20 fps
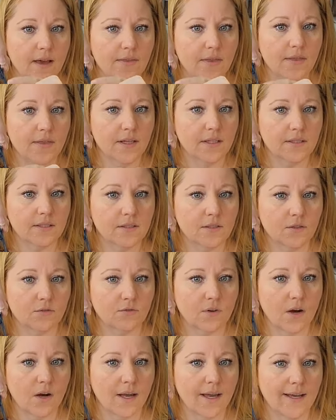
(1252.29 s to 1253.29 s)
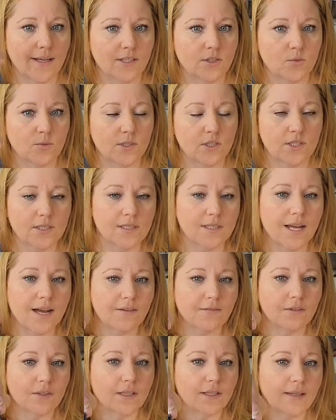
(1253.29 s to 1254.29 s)
and then this is a raw edge, which is
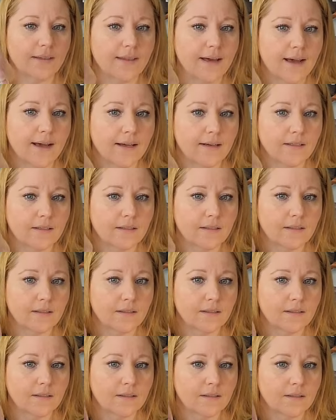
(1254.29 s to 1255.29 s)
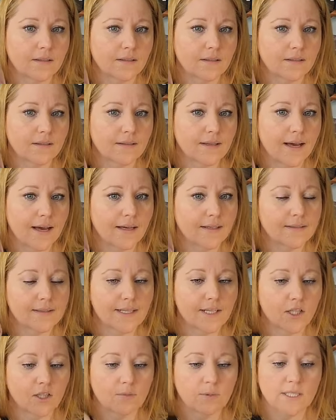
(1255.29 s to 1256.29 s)
not really that
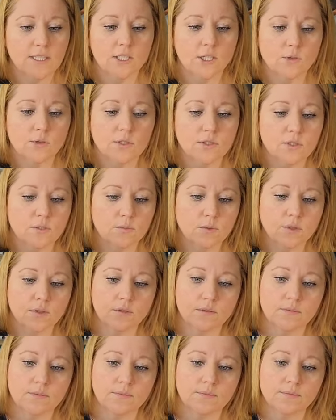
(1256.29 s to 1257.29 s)
terribly noticeable.